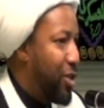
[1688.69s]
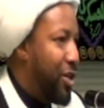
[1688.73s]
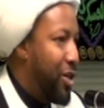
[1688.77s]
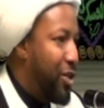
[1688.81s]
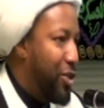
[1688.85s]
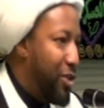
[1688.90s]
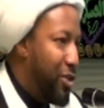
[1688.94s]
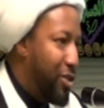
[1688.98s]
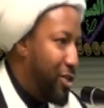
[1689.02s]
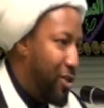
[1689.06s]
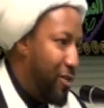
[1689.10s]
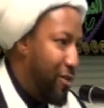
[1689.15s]
The
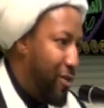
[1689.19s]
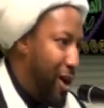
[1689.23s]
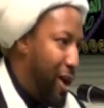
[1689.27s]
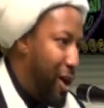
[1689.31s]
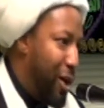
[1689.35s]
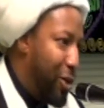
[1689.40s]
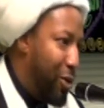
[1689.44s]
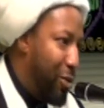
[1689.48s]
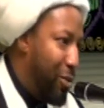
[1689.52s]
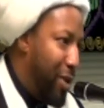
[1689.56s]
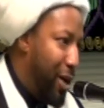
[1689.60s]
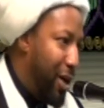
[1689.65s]
teachings of
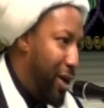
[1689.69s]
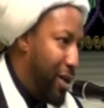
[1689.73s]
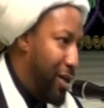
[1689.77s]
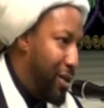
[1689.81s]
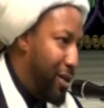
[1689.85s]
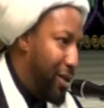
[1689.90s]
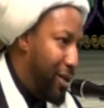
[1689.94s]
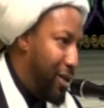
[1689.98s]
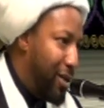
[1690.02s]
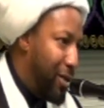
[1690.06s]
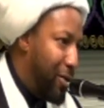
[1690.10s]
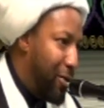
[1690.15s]
Ahlul
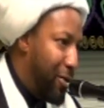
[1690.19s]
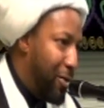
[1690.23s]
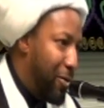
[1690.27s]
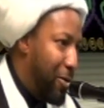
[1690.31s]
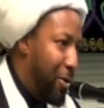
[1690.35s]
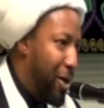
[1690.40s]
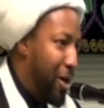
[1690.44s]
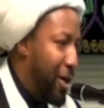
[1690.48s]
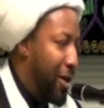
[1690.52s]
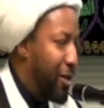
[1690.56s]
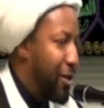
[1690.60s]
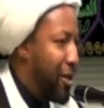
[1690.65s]
Bayt and their
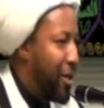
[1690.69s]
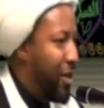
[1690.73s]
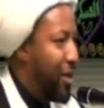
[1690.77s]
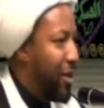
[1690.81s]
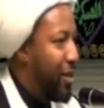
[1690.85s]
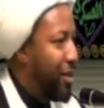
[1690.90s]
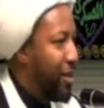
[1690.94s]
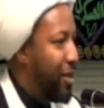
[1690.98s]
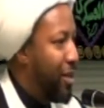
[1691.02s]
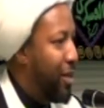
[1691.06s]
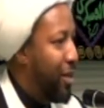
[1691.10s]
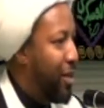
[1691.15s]
own,
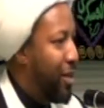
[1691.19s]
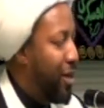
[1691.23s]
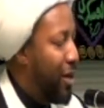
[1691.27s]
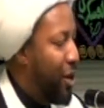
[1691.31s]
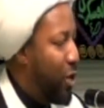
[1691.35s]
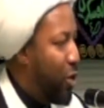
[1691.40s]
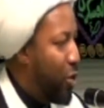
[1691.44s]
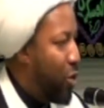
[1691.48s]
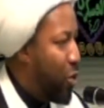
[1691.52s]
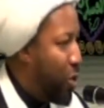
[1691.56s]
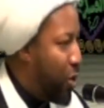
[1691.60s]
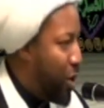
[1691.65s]
the
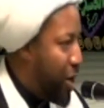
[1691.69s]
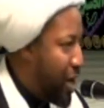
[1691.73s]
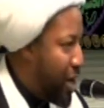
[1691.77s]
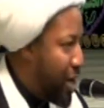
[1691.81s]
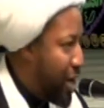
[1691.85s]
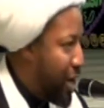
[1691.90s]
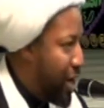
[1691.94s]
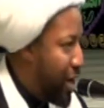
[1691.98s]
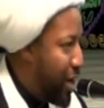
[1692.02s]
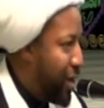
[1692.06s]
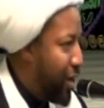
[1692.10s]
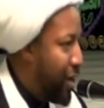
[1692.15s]

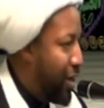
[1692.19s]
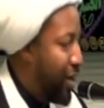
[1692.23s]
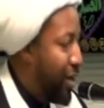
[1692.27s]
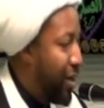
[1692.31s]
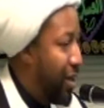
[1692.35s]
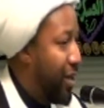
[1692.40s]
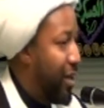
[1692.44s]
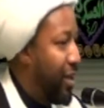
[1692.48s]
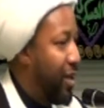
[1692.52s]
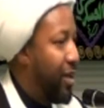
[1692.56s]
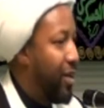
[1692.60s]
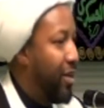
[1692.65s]
Quran,
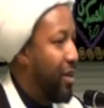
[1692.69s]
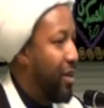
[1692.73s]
